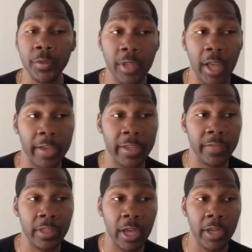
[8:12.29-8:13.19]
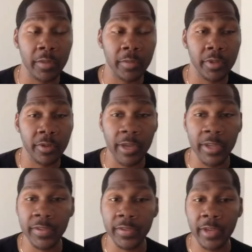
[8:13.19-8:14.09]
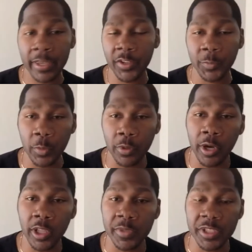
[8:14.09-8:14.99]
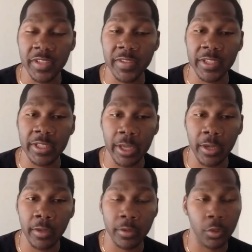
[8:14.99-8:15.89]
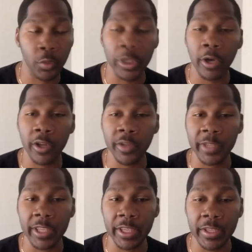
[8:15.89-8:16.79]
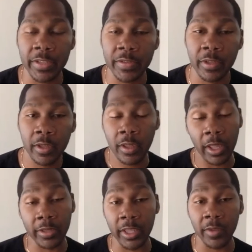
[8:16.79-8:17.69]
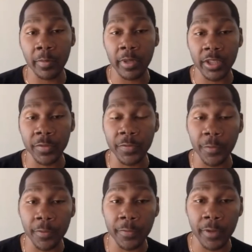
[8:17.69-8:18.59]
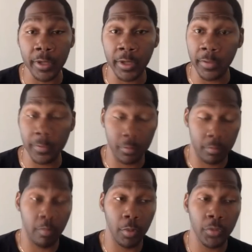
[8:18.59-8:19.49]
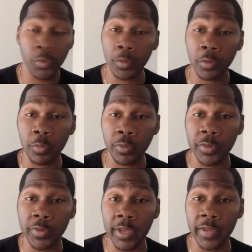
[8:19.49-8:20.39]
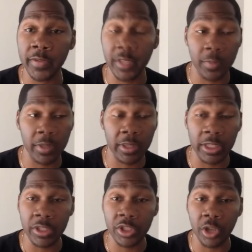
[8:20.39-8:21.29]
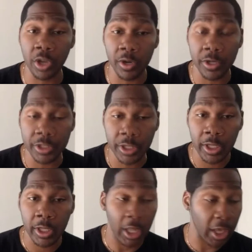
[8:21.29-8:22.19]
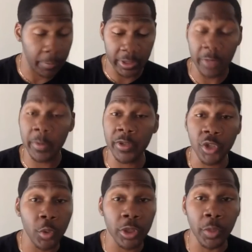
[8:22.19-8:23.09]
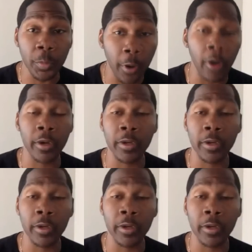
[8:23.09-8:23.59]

I give a lot of credit to, I guess people call them Gen Z now, we call them the kids. Like, they've been at the forefront of multiple protests. They've been leading the charge. I mean, they've been doing their part.